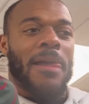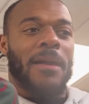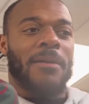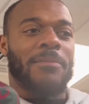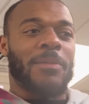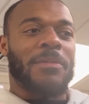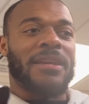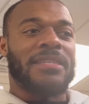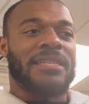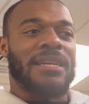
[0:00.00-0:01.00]
The
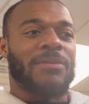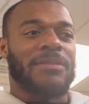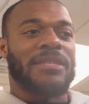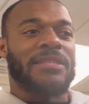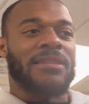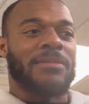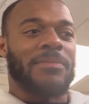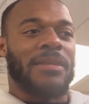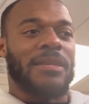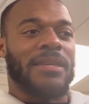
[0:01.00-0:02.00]
biggest thing, what stands out to
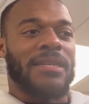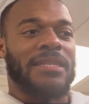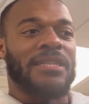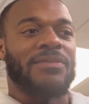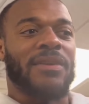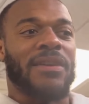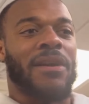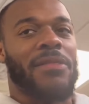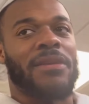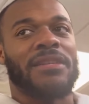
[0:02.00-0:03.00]
me, is he's very
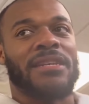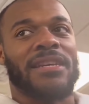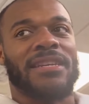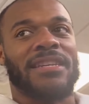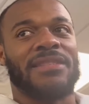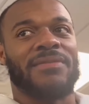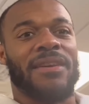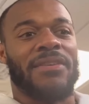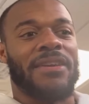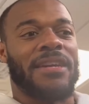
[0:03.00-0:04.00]
authentic. He's
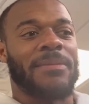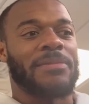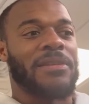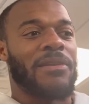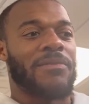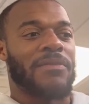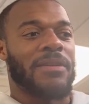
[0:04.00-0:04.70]
very himself.